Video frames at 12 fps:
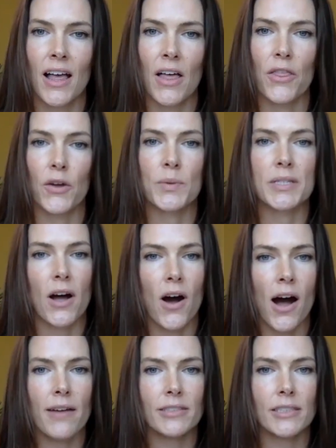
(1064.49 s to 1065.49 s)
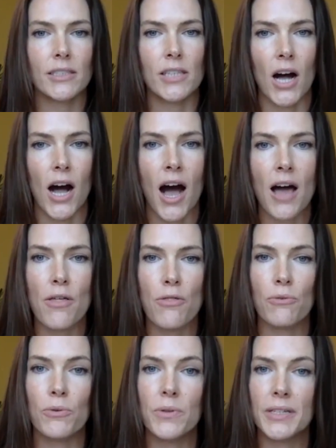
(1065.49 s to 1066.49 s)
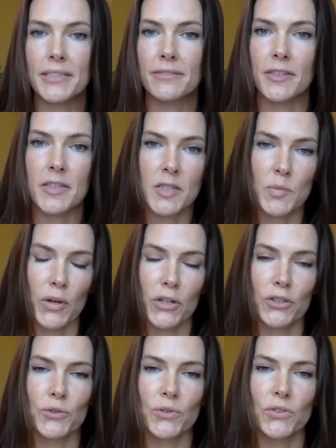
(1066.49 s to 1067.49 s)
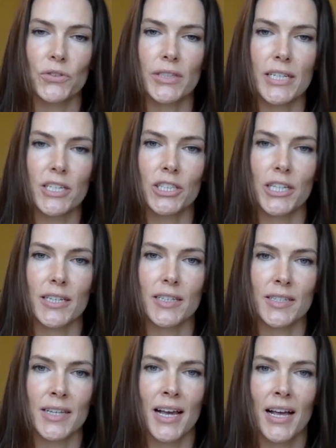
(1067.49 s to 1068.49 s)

there was often taught through the different spiritual traditions